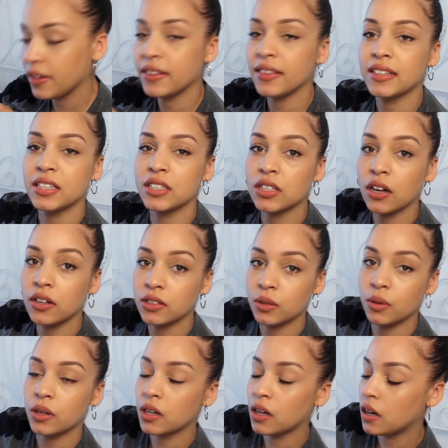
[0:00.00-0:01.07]
think this is going
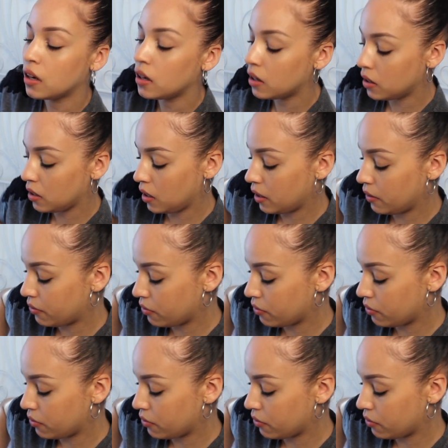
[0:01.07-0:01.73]
to occur in